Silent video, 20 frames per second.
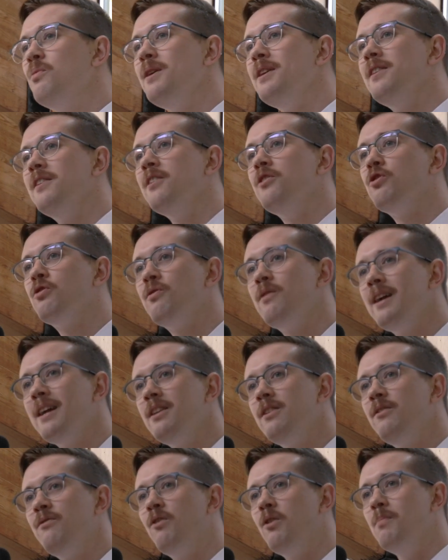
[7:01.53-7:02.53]
with the
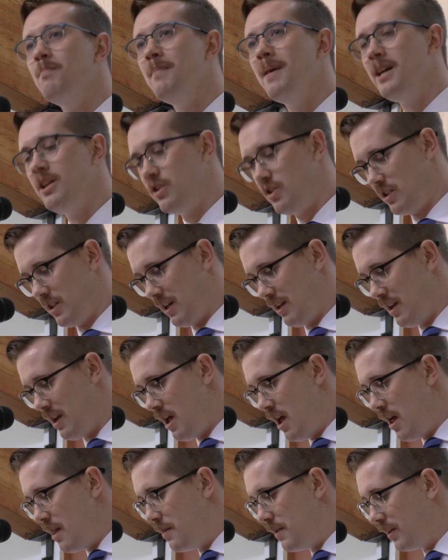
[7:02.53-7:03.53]
transformation
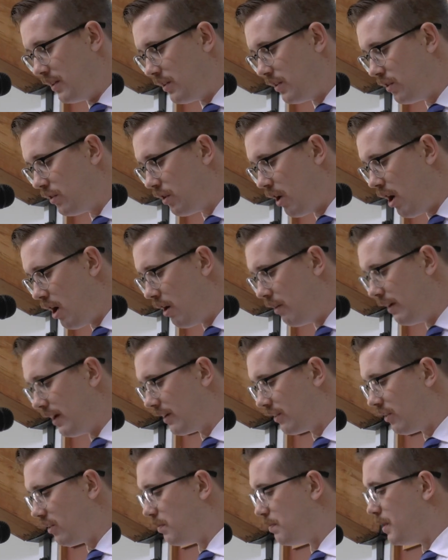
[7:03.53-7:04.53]
that Saul
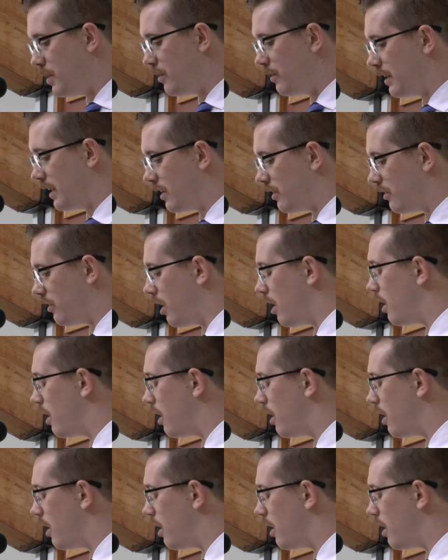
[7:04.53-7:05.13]
experienced